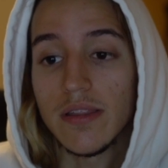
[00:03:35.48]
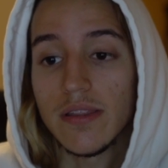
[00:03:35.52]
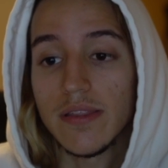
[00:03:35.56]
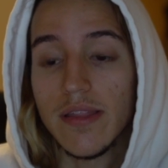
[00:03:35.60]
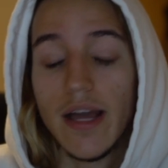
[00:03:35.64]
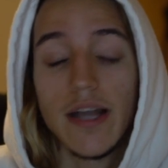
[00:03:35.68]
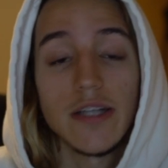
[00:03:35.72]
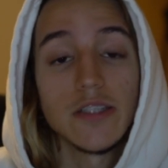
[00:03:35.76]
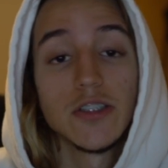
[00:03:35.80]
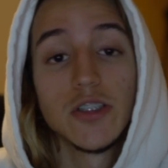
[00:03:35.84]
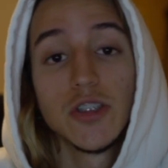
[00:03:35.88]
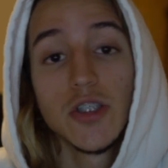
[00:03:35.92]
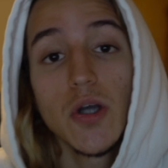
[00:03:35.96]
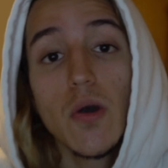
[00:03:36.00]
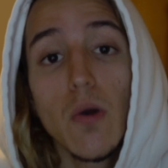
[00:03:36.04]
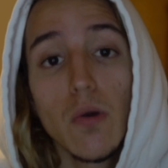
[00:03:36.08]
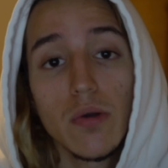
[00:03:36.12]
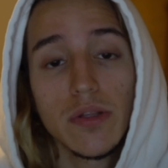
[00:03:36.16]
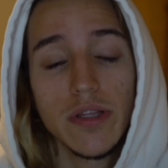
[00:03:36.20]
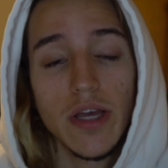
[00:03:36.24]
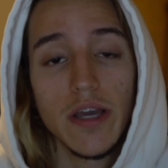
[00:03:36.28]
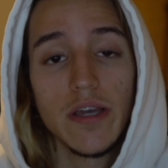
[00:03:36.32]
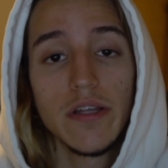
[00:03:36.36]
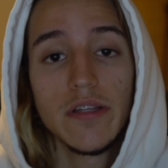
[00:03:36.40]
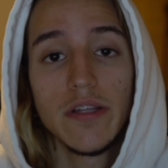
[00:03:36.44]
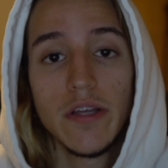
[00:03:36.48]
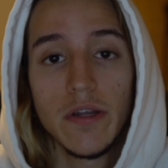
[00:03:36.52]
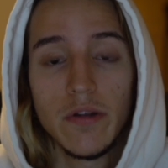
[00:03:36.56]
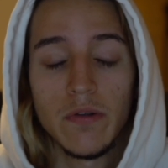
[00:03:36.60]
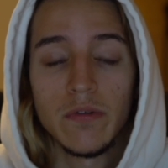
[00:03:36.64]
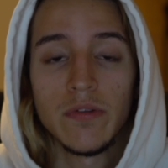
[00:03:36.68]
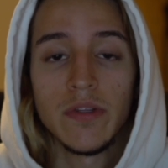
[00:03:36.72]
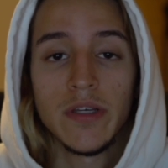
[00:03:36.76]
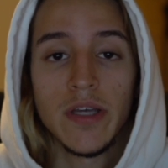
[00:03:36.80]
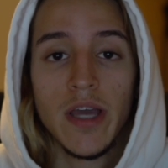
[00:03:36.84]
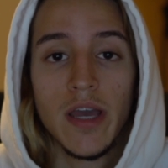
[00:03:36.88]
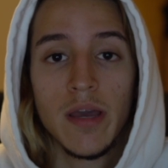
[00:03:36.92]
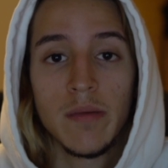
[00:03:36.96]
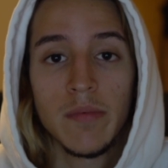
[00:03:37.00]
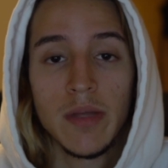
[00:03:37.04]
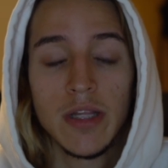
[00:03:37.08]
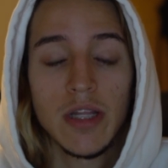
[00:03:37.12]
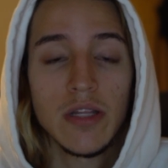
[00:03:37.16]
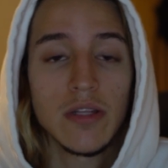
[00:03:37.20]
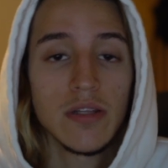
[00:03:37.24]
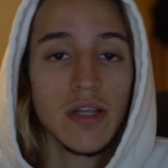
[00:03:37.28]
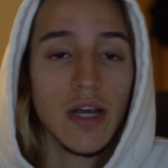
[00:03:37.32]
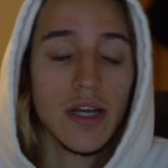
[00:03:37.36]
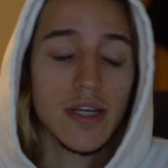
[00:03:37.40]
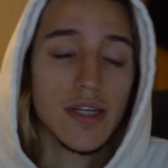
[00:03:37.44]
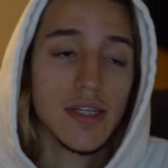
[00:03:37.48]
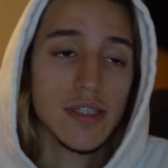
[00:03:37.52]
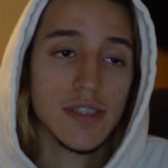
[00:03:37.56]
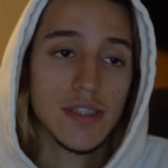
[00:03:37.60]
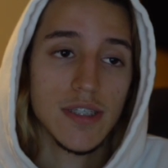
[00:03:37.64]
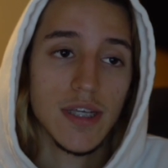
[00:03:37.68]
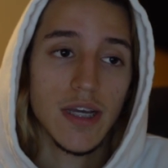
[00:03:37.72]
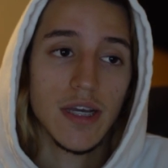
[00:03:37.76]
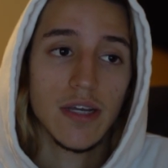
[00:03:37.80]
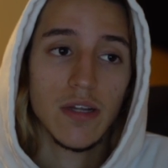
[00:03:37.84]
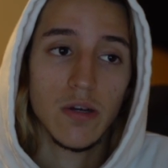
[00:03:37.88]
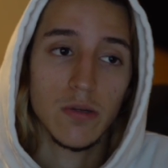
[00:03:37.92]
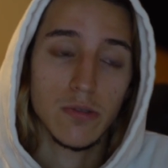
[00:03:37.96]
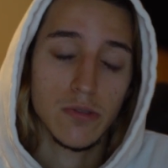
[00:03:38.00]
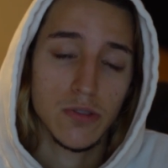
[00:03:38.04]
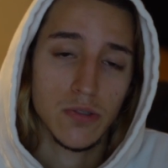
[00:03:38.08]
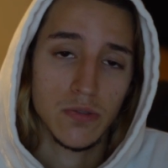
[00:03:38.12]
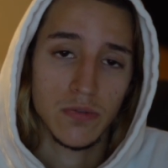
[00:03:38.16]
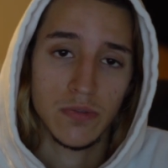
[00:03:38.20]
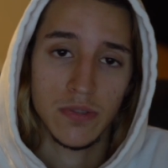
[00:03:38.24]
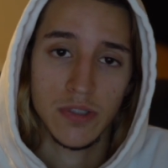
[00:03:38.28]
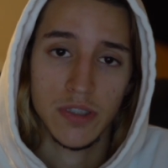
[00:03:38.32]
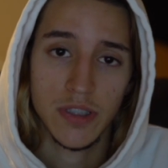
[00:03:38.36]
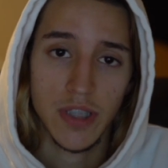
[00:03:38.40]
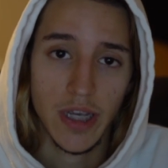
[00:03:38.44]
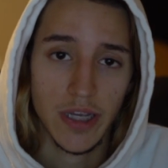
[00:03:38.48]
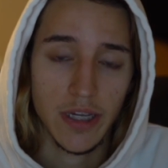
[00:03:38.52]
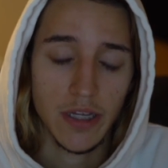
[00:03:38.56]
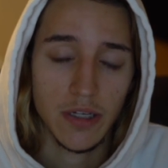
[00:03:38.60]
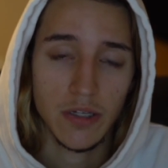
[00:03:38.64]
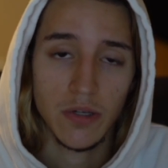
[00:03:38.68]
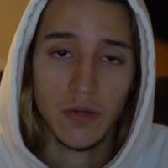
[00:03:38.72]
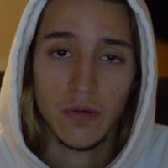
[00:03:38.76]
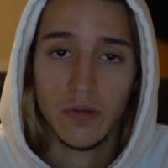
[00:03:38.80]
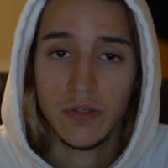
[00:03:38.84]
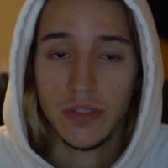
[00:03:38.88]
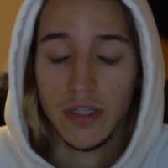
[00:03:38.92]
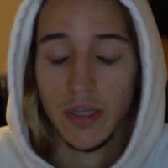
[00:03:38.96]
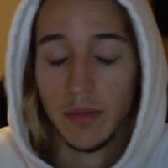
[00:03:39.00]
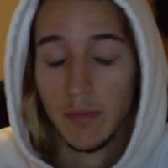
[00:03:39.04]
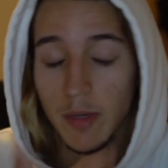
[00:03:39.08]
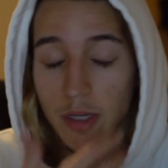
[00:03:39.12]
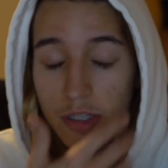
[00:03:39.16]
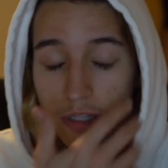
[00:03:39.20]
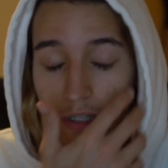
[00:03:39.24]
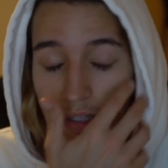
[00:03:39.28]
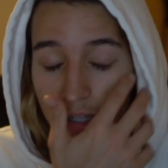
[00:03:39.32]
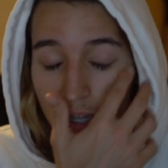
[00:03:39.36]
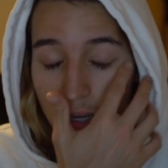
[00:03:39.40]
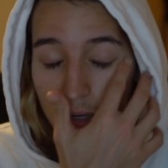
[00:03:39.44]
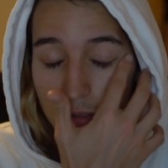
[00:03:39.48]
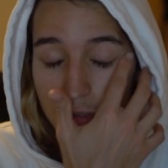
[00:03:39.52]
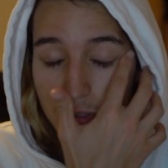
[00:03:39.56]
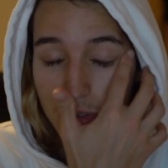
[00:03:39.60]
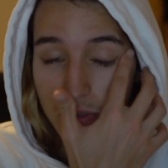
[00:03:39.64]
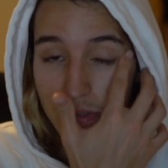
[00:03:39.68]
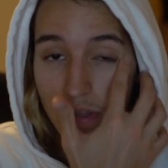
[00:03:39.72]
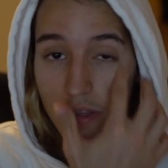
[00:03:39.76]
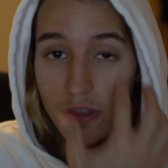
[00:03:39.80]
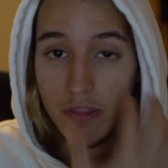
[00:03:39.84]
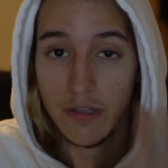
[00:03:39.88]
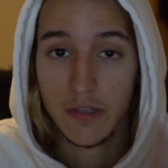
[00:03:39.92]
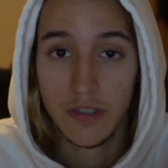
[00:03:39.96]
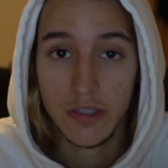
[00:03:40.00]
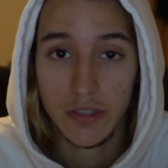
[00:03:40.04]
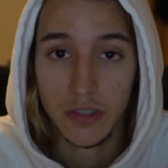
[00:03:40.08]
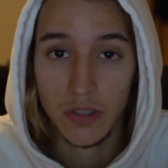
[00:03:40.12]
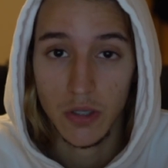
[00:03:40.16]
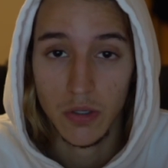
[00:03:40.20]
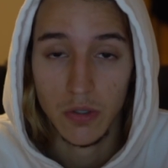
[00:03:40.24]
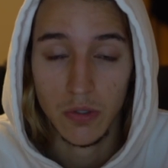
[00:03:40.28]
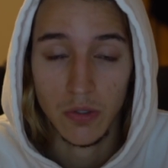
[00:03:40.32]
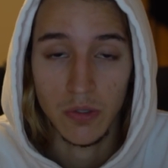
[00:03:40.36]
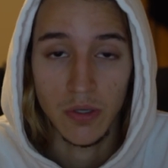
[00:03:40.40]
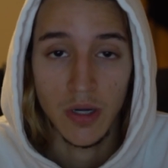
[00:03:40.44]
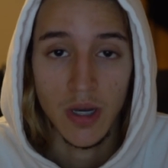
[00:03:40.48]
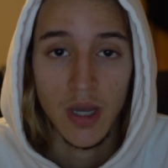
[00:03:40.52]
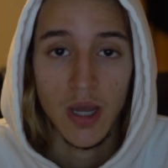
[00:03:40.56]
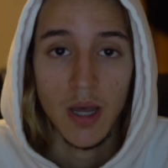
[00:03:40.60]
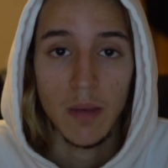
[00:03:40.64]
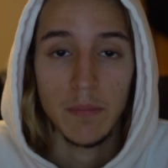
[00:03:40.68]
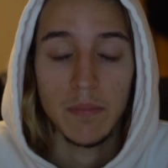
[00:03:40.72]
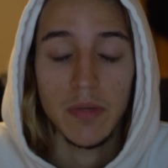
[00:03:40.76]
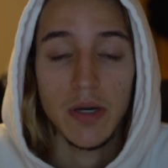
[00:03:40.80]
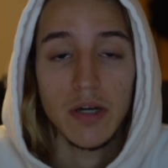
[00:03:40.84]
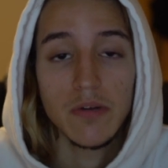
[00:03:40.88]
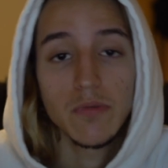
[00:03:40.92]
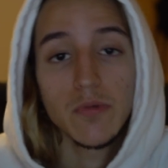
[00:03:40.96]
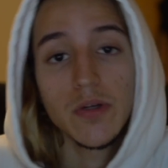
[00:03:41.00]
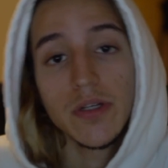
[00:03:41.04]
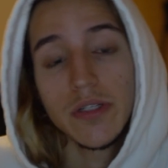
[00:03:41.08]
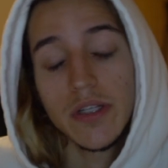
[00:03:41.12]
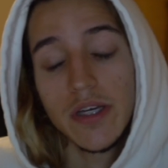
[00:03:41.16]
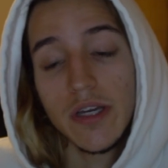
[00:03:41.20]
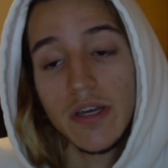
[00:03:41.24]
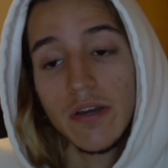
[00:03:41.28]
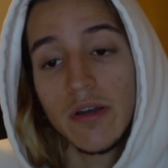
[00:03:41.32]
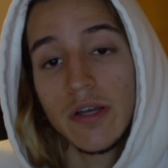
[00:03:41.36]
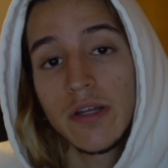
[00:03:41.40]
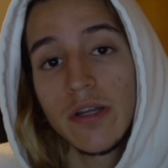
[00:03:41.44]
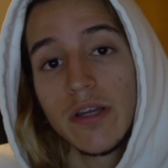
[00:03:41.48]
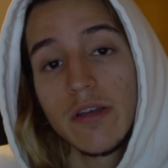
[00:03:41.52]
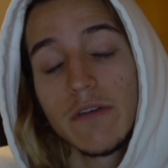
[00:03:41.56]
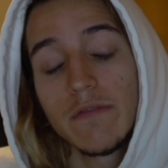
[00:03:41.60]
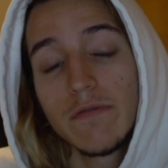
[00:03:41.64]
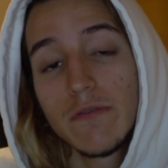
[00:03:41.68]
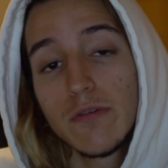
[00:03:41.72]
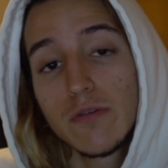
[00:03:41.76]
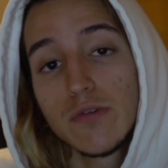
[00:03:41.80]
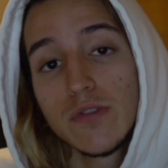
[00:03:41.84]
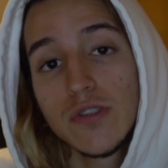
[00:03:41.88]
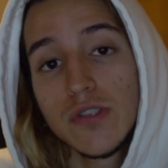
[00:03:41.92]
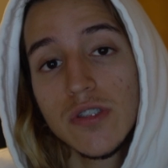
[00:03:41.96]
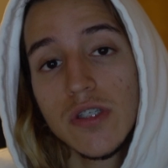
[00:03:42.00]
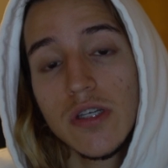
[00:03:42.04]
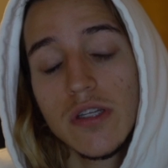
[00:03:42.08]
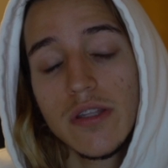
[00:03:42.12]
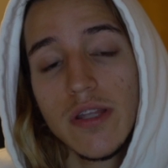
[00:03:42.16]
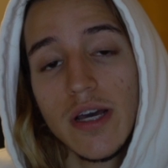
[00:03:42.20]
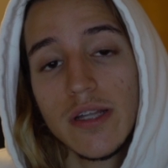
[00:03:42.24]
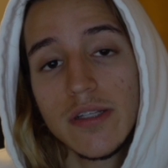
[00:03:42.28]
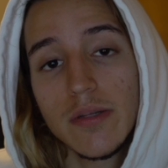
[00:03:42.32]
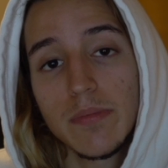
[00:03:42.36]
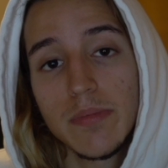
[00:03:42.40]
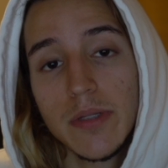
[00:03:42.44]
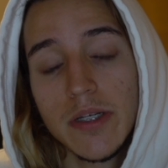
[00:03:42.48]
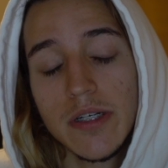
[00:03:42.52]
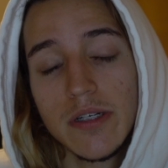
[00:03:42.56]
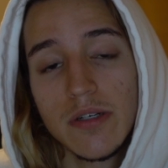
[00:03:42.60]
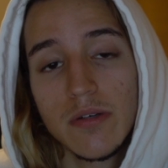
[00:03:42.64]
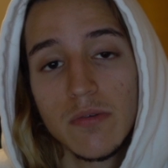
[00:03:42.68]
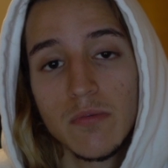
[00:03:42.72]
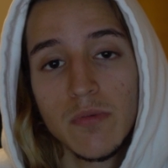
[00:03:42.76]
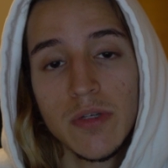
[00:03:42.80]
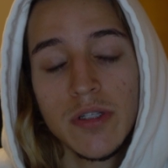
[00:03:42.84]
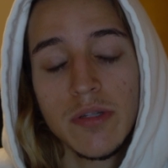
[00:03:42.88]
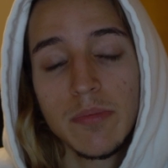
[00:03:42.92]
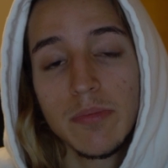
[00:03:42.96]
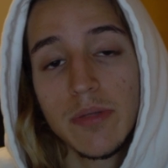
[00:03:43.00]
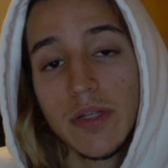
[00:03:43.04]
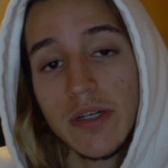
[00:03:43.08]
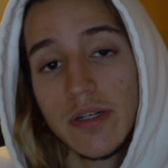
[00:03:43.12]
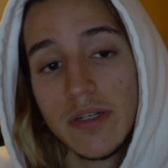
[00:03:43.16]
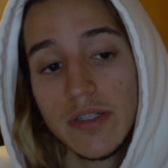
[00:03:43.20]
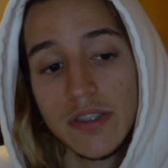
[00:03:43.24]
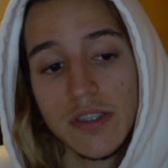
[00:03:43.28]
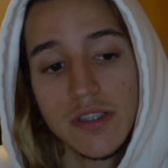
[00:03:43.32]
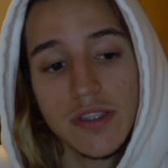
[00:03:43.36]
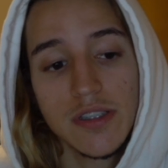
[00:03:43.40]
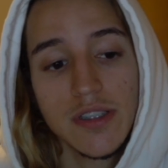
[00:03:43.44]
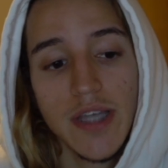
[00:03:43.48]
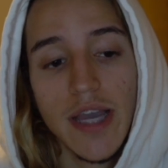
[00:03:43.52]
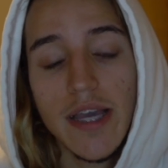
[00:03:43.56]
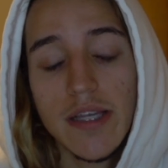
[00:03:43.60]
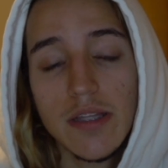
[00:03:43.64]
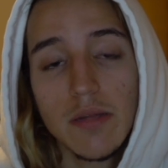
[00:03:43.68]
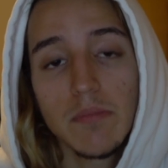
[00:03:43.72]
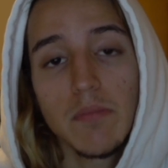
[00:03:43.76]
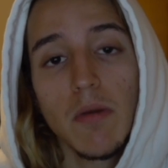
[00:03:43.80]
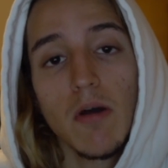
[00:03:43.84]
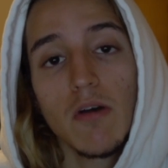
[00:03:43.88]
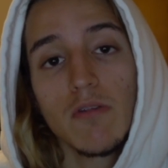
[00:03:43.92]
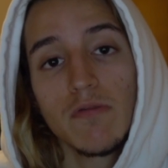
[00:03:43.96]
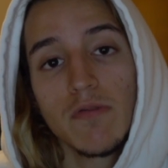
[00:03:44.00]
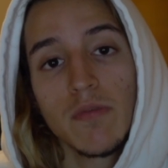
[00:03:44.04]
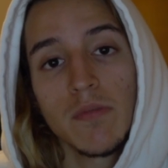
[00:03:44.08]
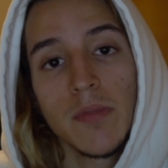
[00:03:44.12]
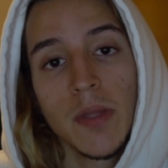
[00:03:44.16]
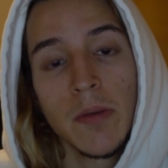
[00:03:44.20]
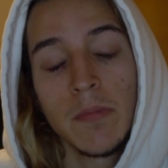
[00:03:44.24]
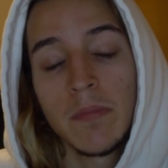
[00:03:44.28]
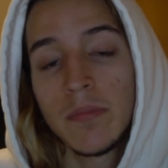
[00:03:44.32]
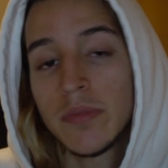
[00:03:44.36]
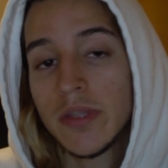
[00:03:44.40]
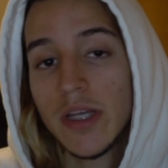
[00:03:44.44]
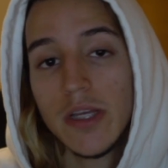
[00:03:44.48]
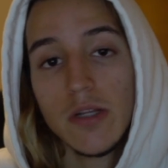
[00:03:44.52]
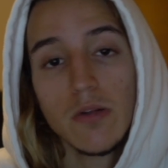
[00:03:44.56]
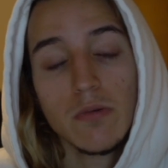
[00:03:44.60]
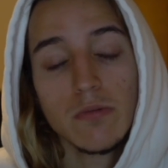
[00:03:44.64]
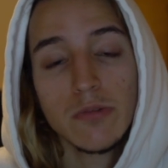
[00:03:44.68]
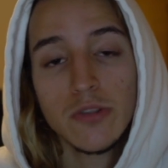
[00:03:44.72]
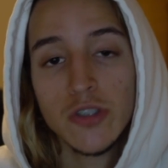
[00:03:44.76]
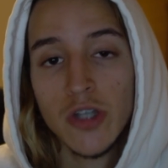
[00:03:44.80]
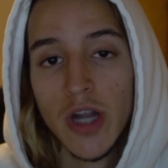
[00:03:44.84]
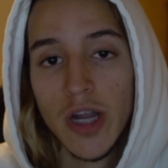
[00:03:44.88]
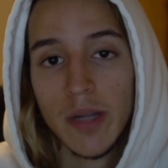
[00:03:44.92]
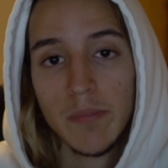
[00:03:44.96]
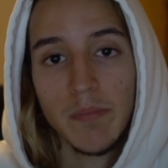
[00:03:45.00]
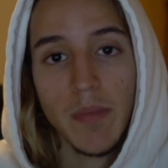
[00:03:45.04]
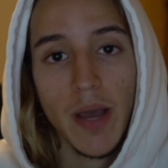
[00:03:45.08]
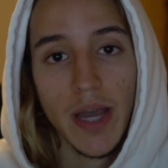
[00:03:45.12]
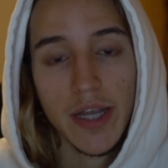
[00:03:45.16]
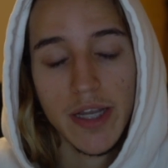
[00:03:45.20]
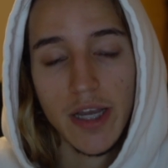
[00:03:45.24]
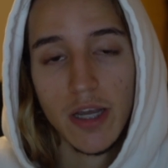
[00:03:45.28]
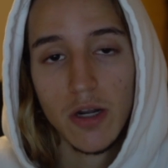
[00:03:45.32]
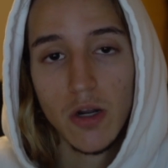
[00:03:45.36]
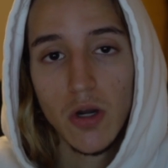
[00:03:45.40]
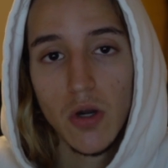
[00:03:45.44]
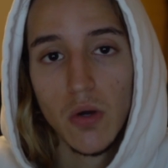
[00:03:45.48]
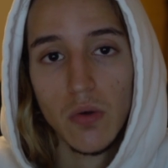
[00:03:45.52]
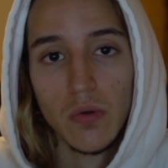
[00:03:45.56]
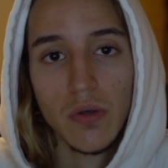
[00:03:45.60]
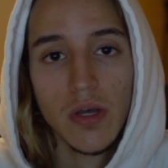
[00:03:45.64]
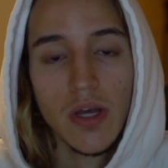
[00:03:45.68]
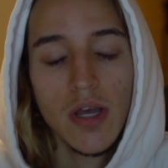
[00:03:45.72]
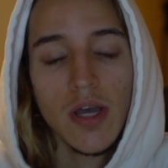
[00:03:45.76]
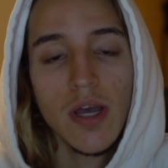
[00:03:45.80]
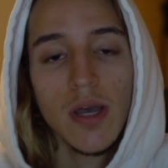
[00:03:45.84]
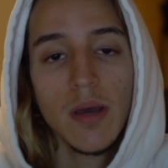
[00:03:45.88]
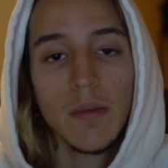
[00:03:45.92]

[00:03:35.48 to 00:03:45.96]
that joke that he did on the game. And then Lacazette also on the second goal, they made Lamelles on the third goal. But really, if you see that when the players take the ball from them, they don't track back at all.